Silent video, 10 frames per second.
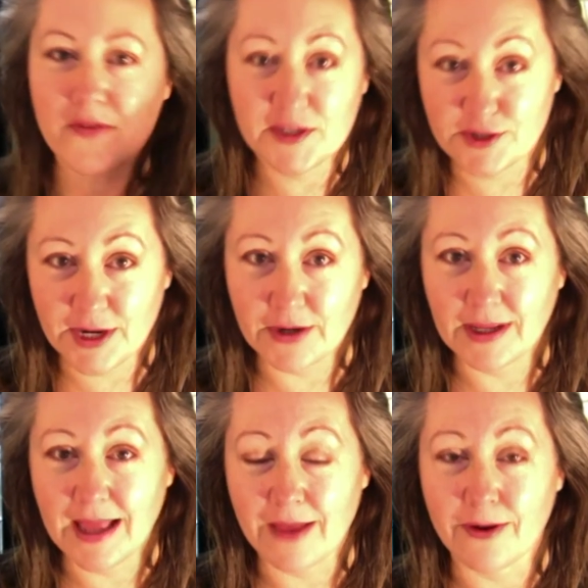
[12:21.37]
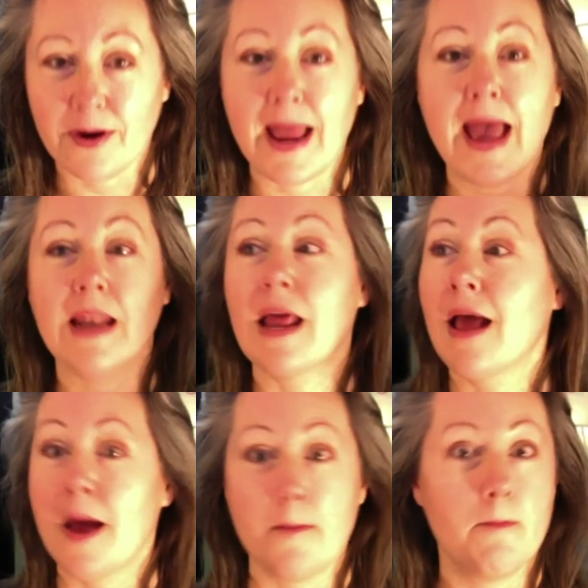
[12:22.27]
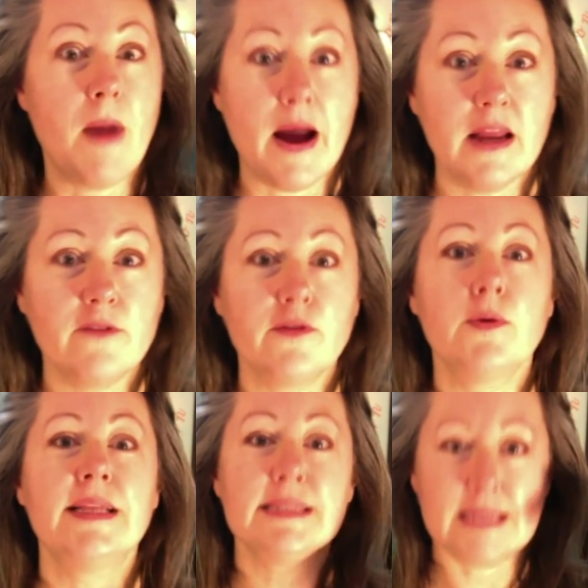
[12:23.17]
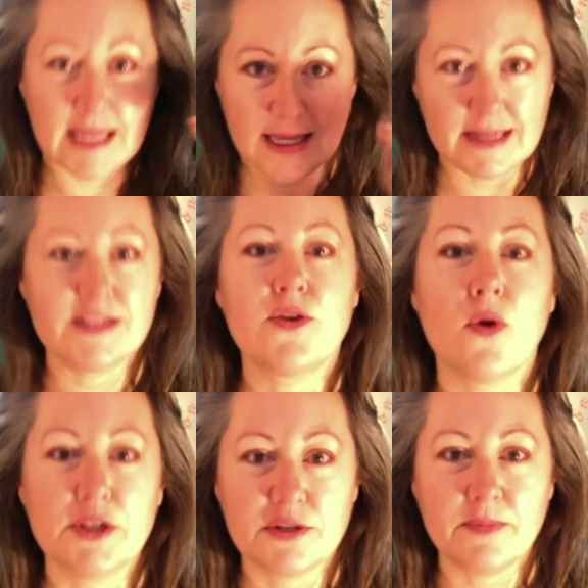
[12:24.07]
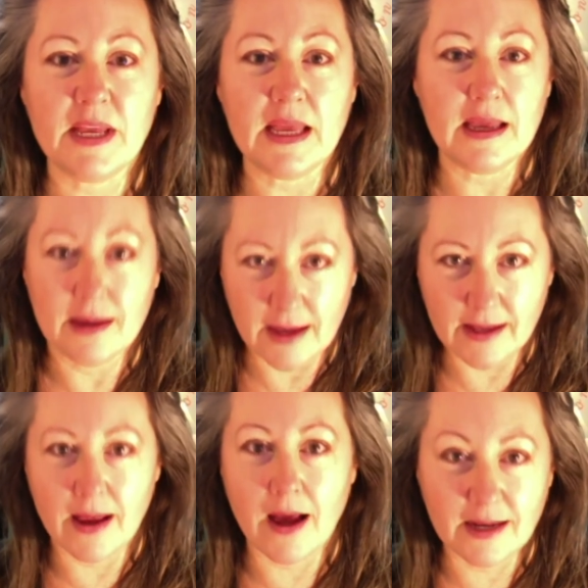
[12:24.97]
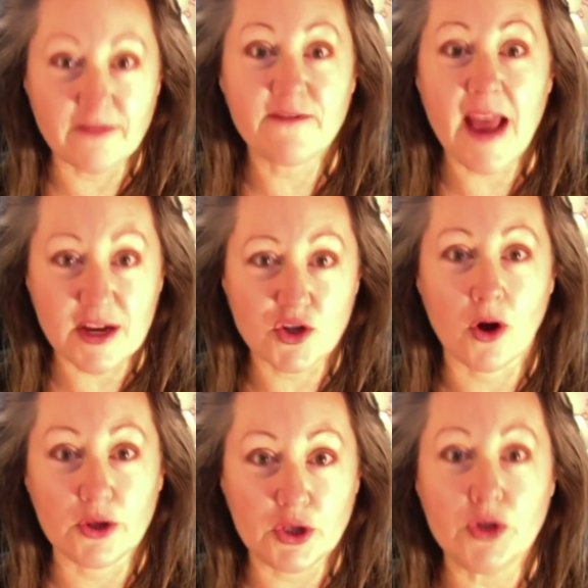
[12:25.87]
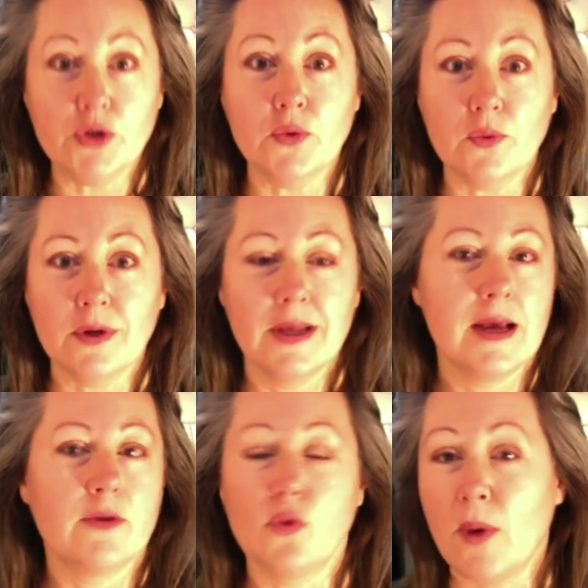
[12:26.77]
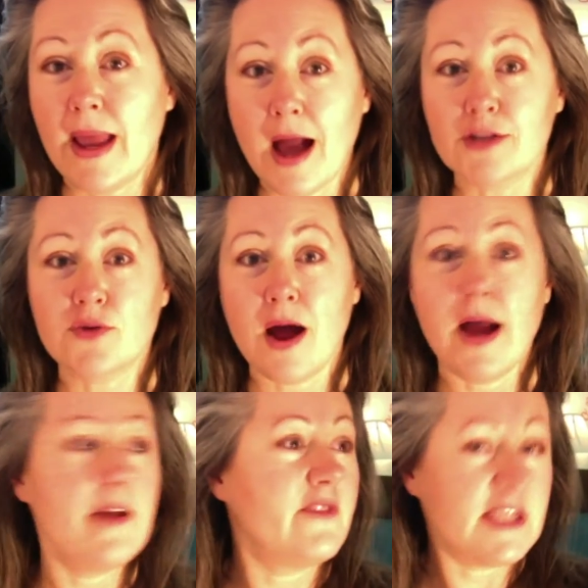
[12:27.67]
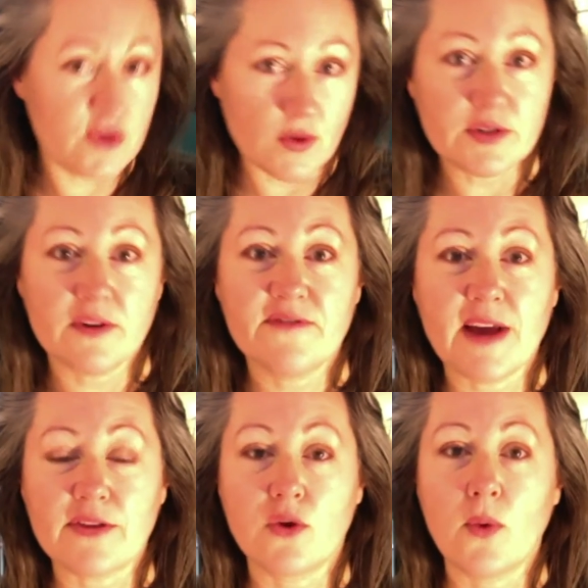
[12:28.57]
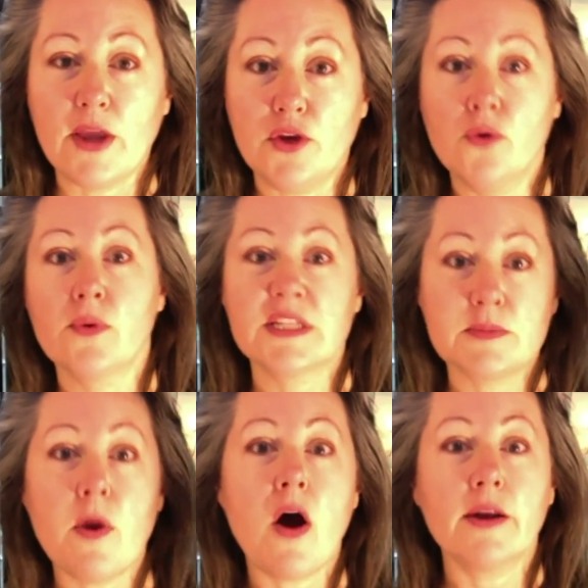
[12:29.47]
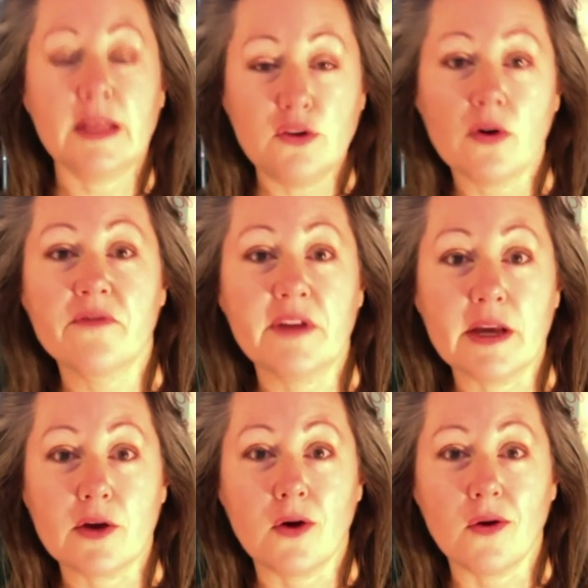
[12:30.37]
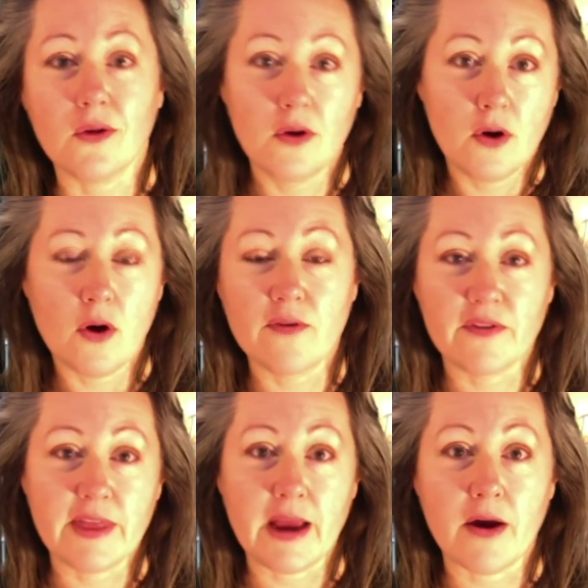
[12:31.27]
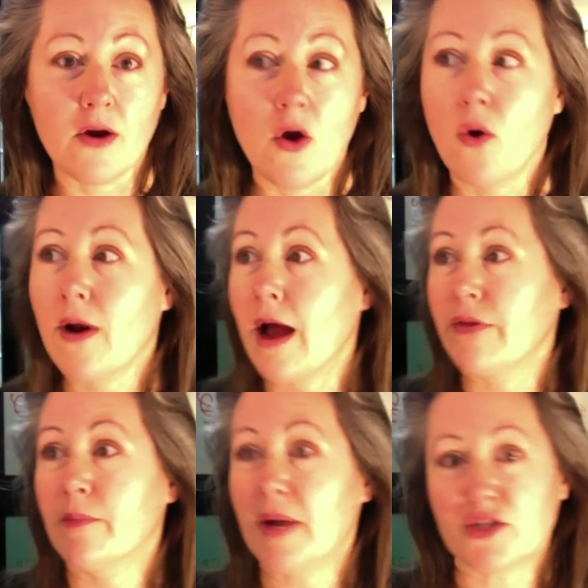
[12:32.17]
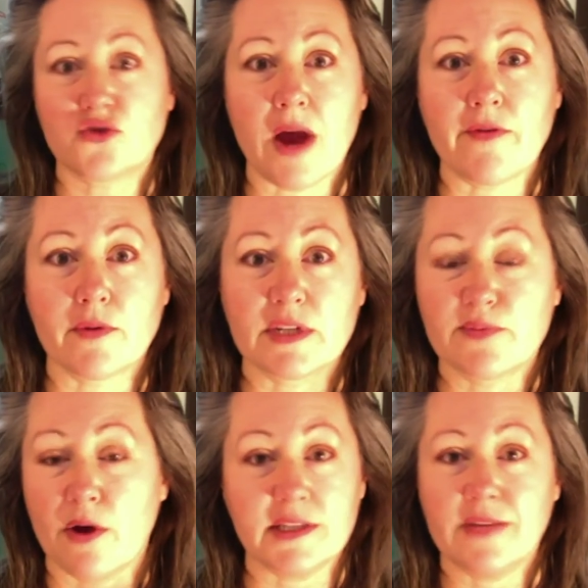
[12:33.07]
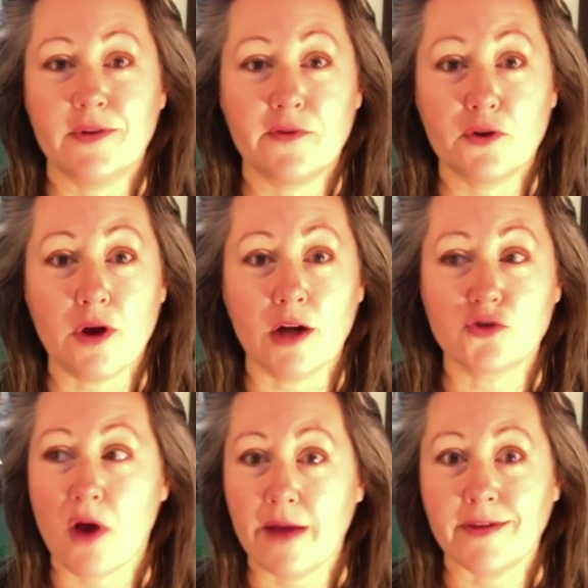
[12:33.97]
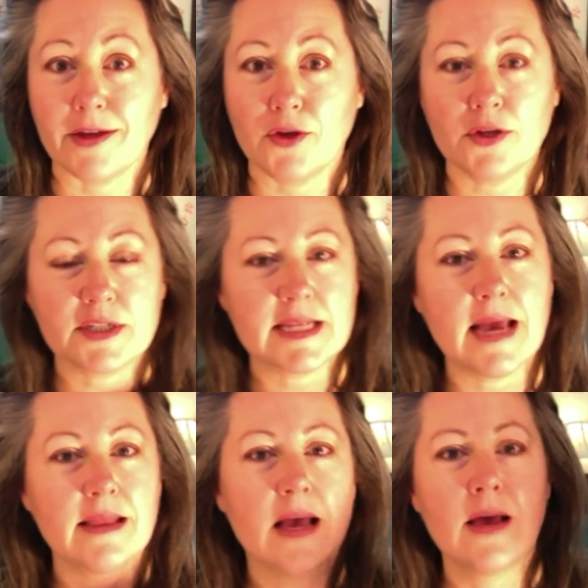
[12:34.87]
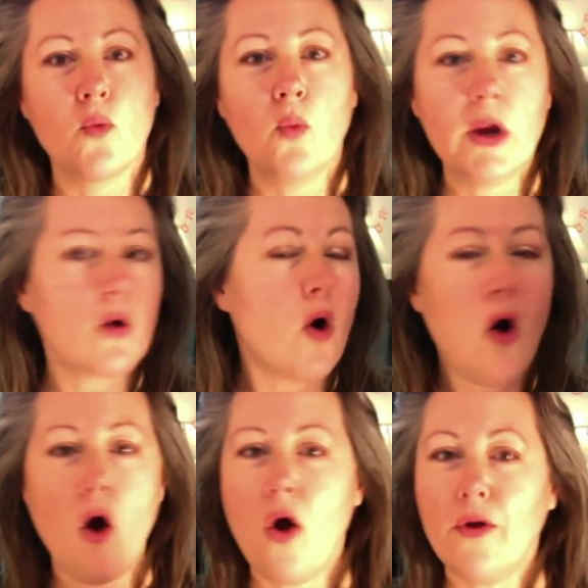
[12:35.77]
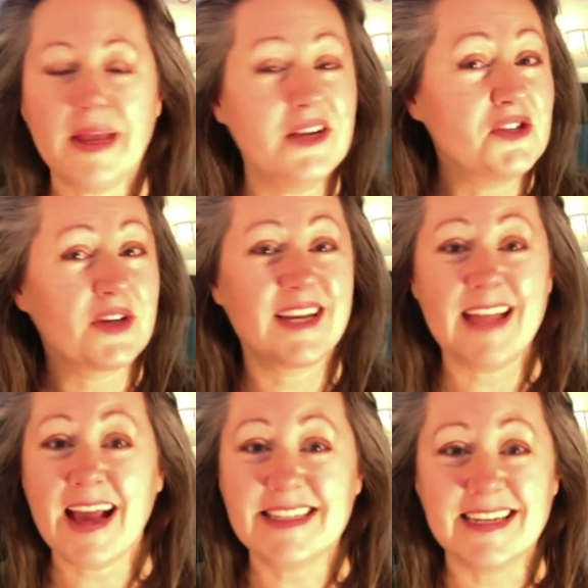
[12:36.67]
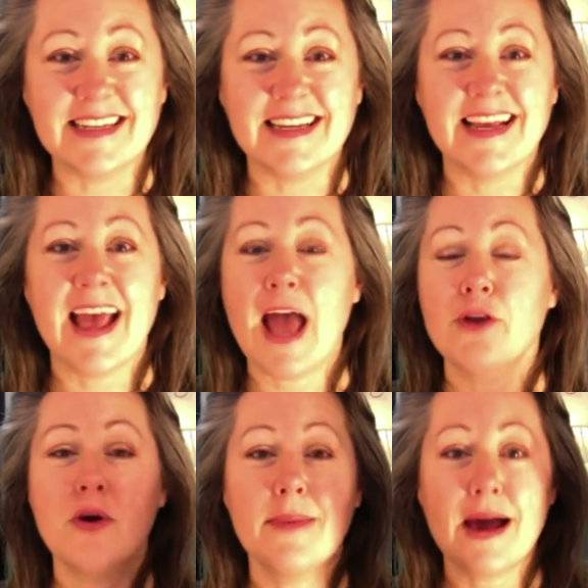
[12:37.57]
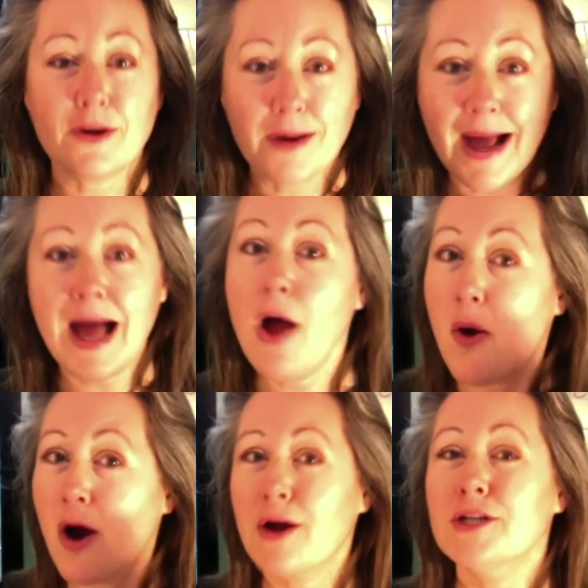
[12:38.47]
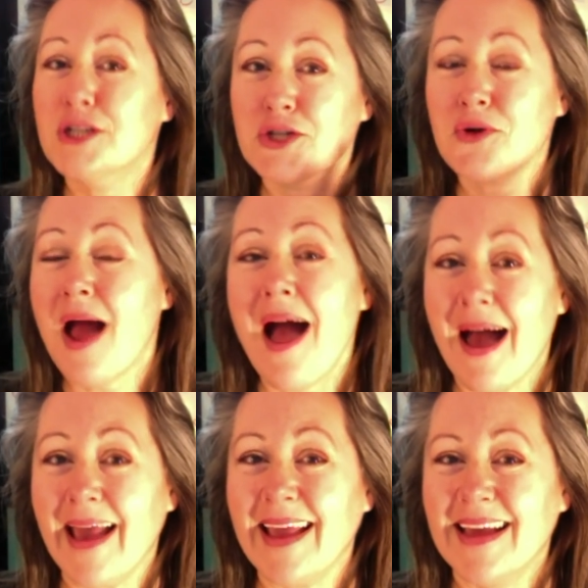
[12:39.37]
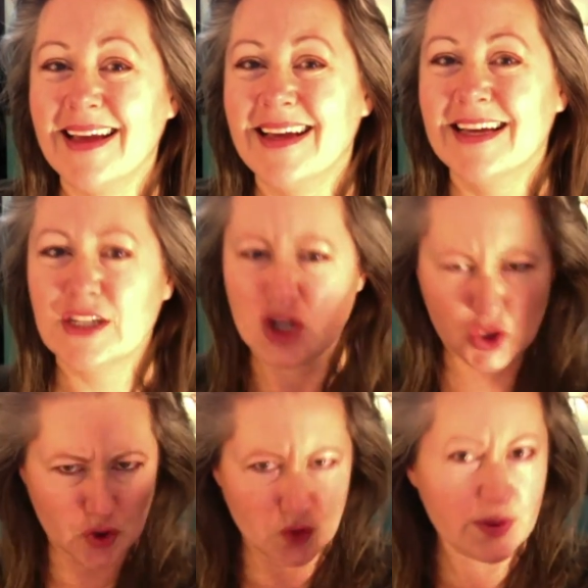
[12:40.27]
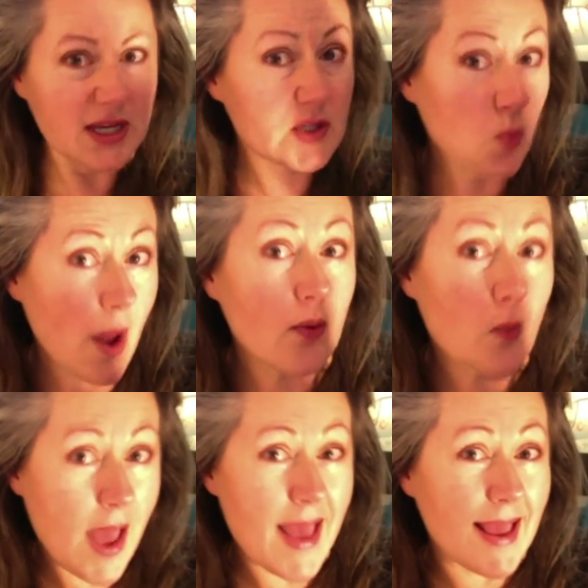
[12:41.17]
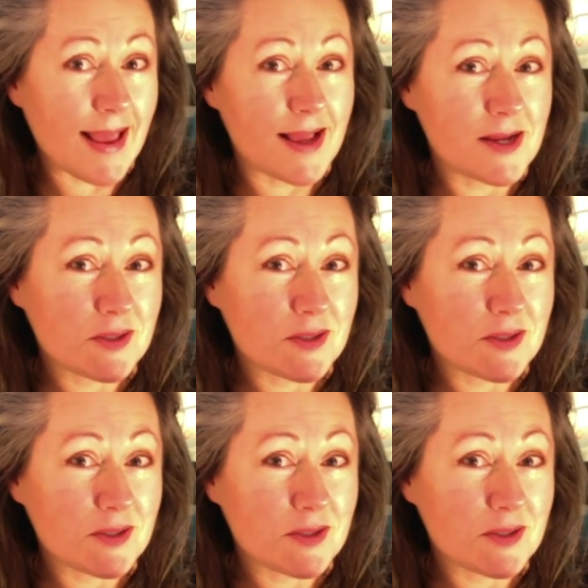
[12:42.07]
us are here together. And my influence is going to be an effect on you. The way I drive is going to affect the way you respond in your vehicle over there, or how the bus driver responds, even if you're not driving. You understand? We're all interconnected. And no matter how hard you try to do things one way,